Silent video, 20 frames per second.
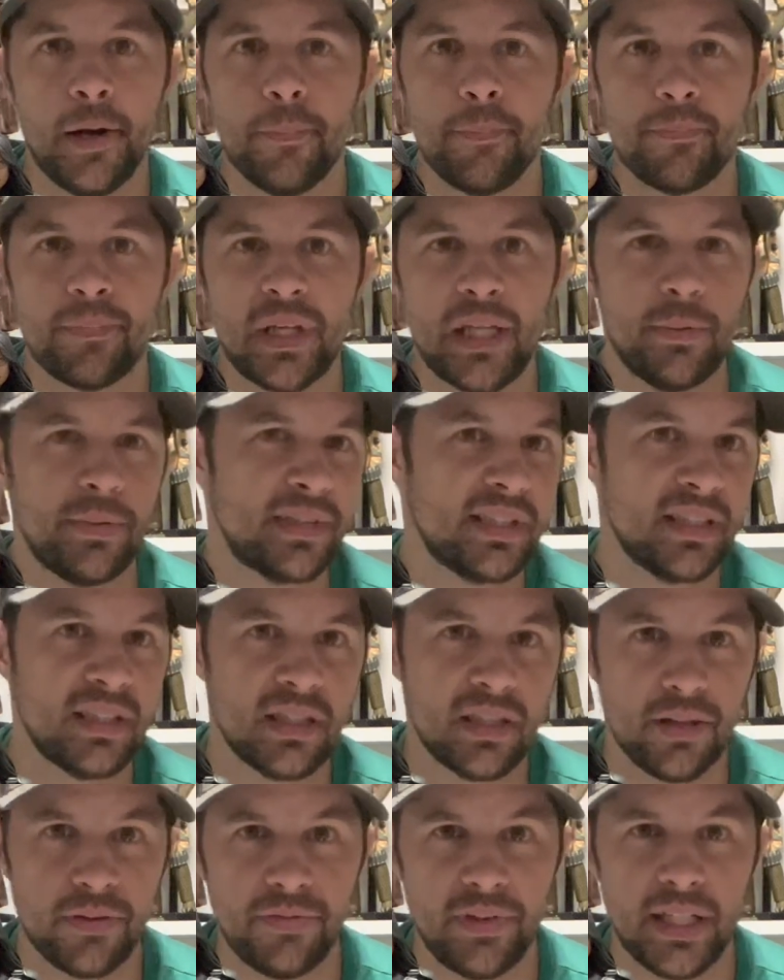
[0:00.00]
He was into
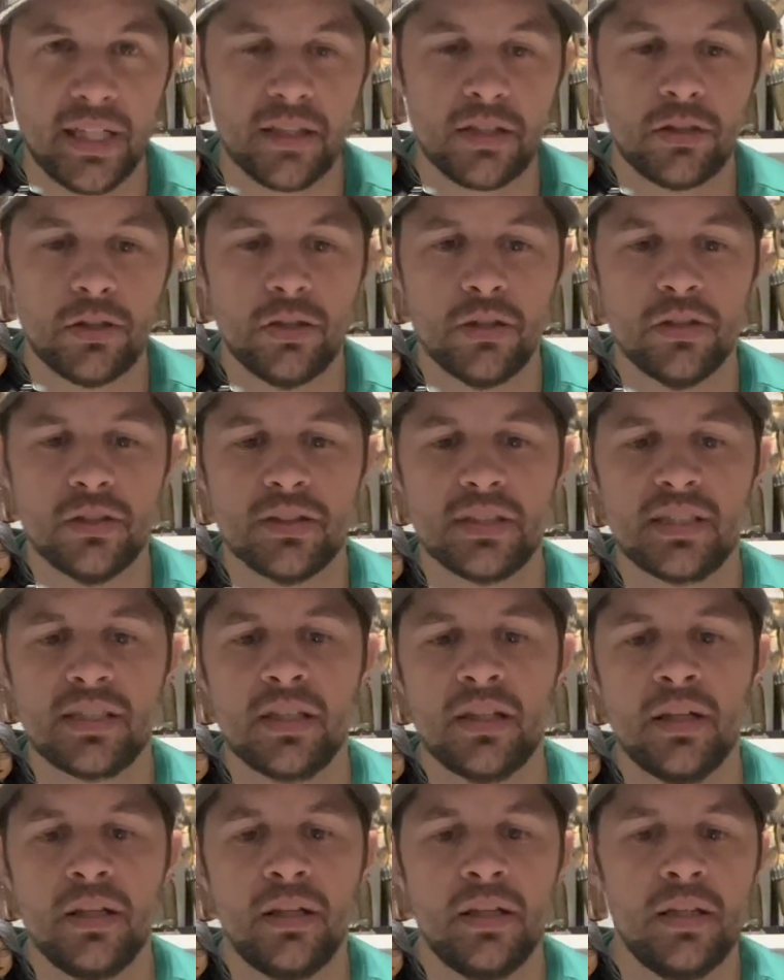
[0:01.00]
the vehicles,
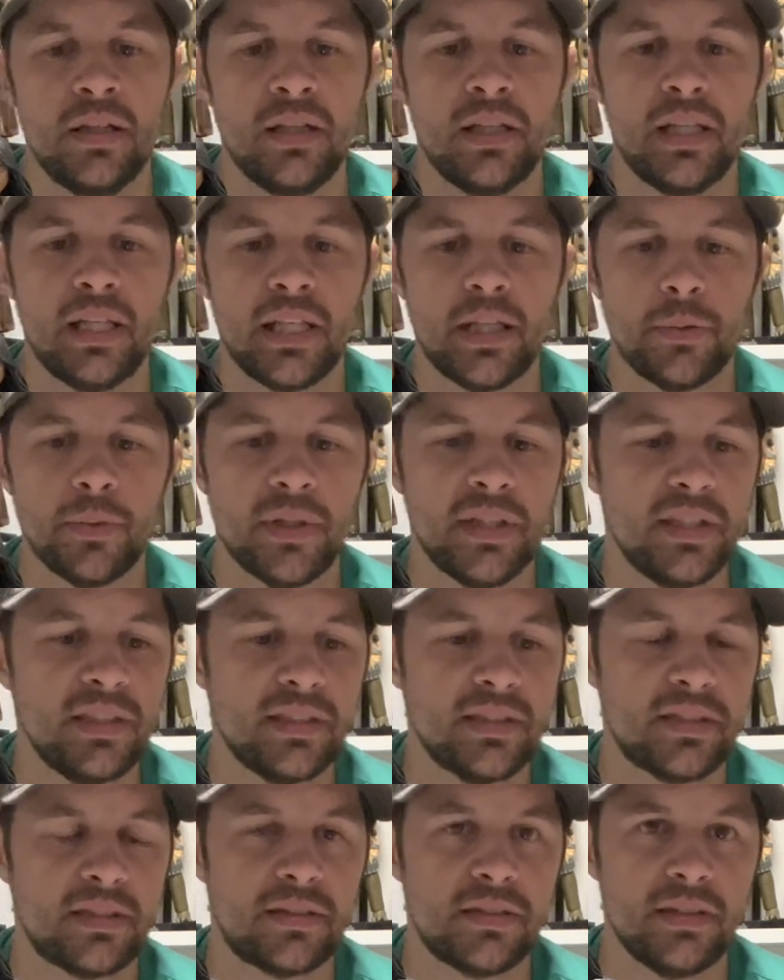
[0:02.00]
he
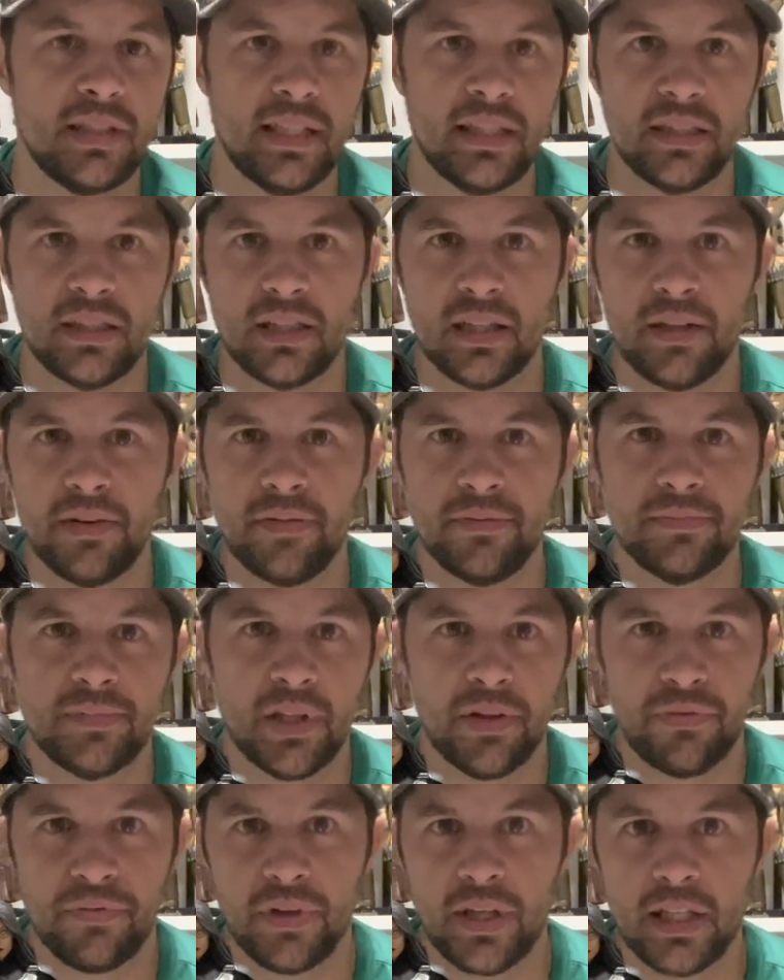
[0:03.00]
was into the
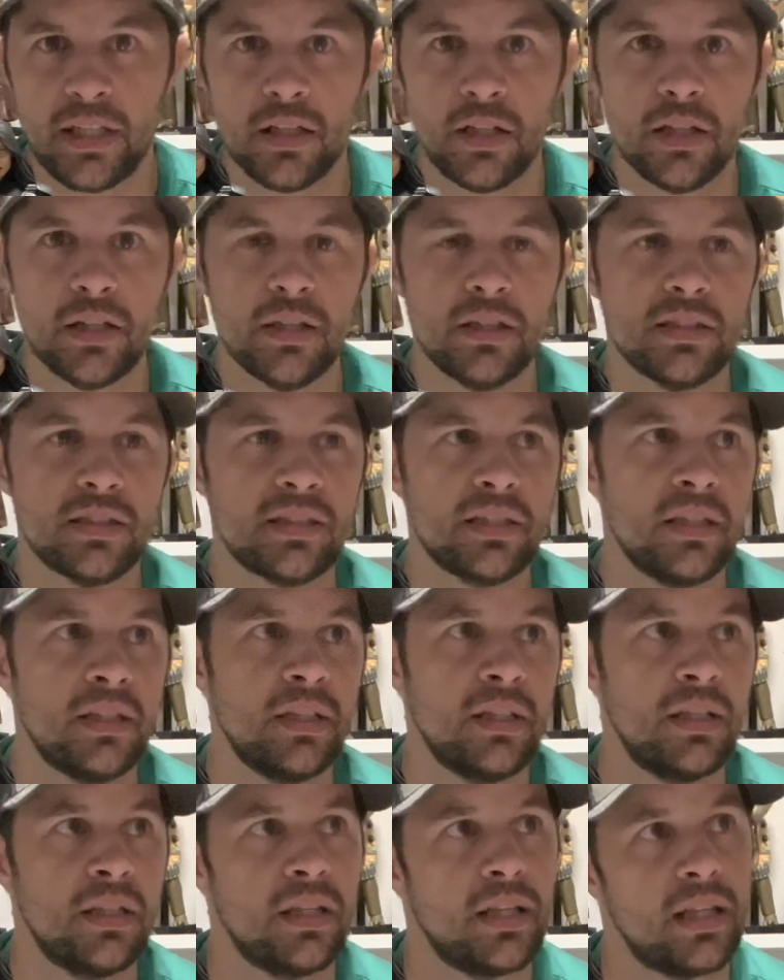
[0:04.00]
figures,
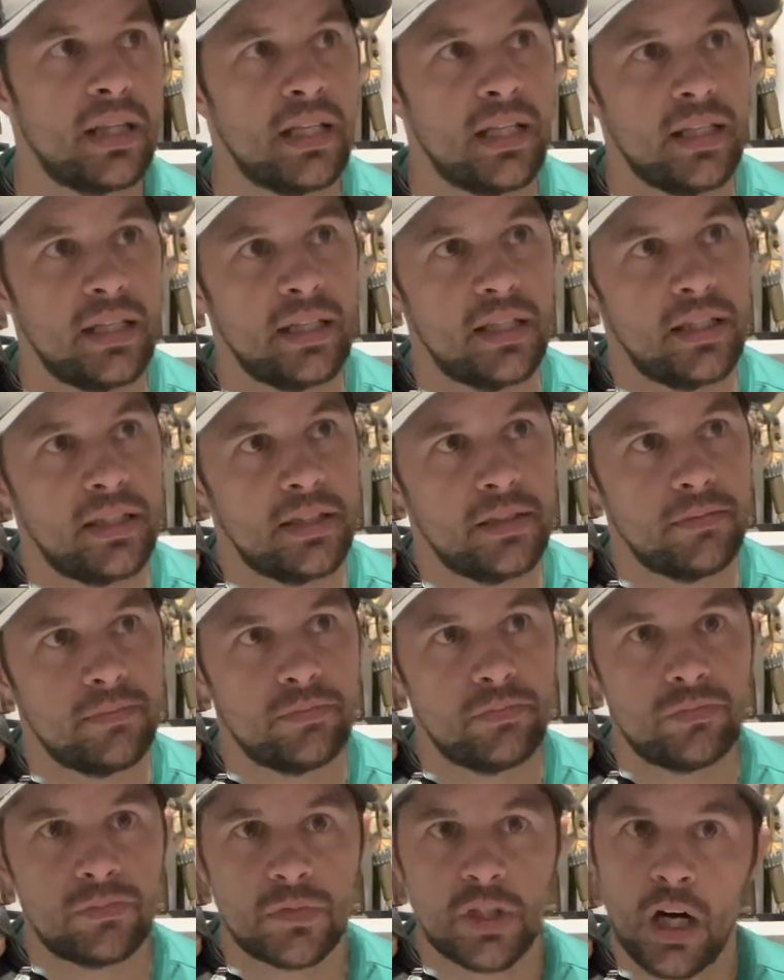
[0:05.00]
the
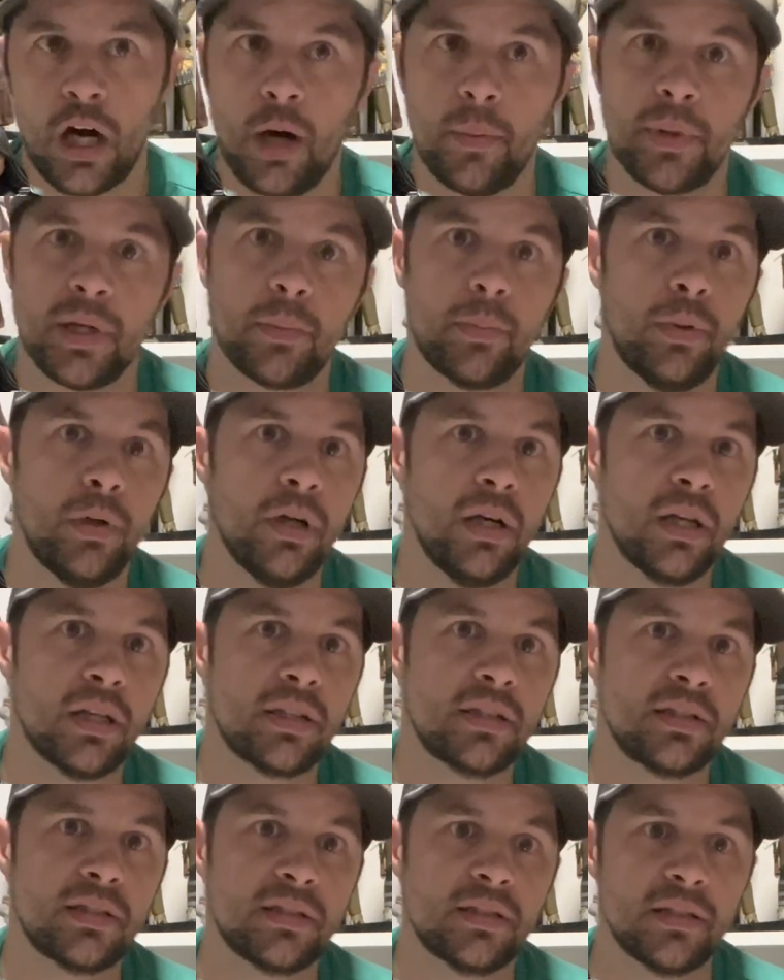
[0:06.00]
comic
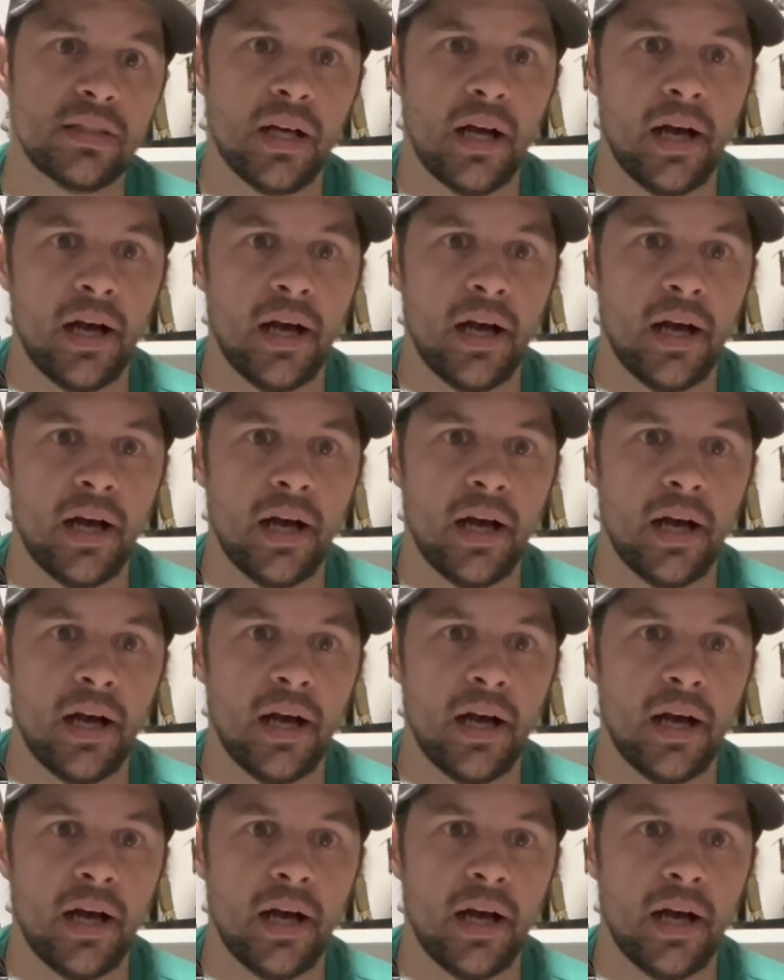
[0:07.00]
books,